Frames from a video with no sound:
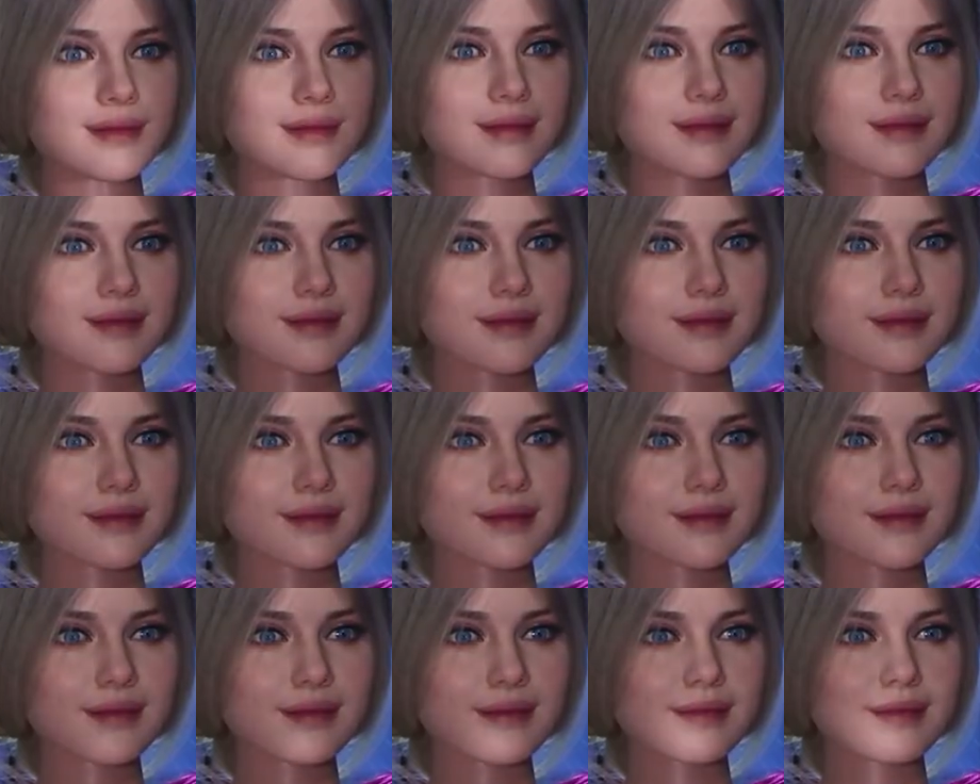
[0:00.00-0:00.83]

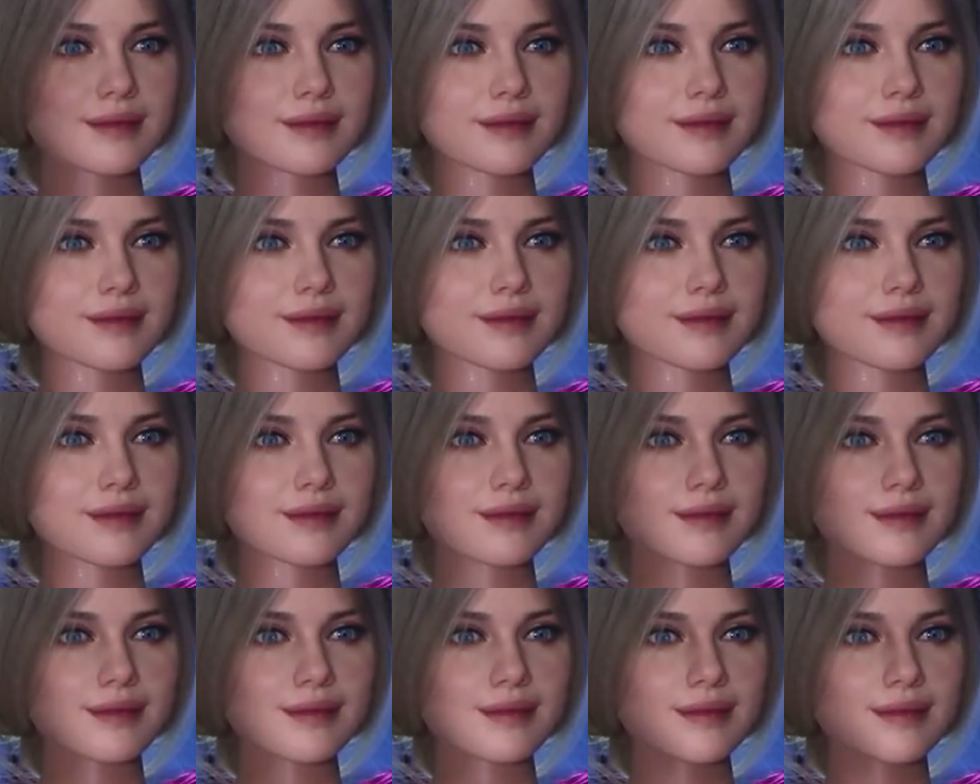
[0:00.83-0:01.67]

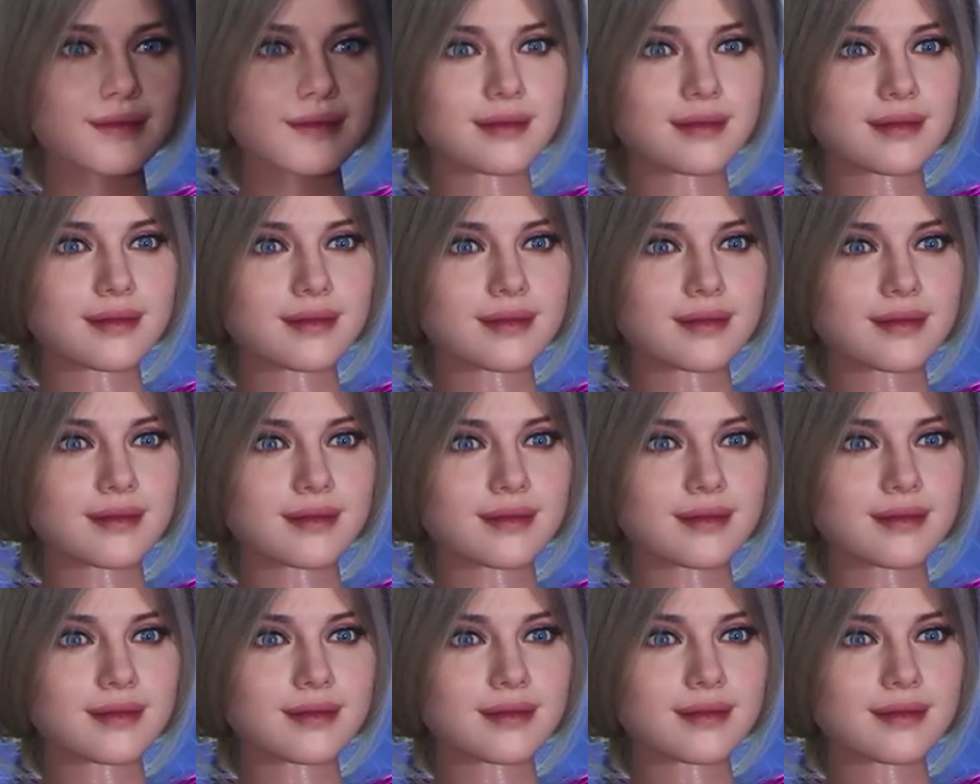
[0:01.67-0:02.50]

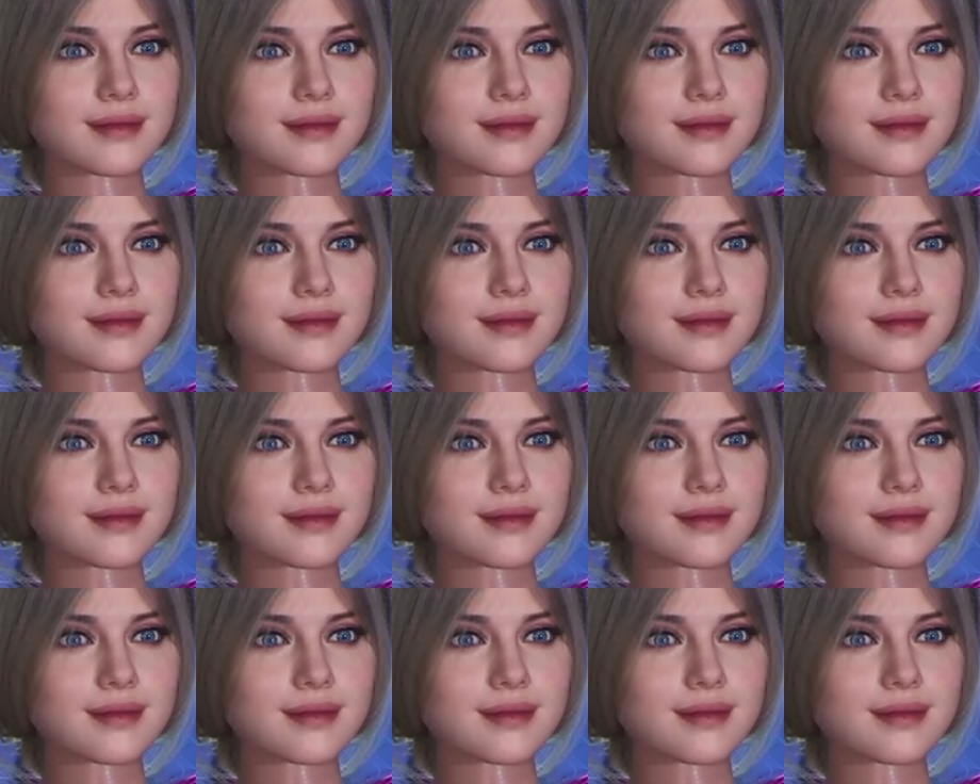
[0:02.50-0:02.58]
This person isn't speaking.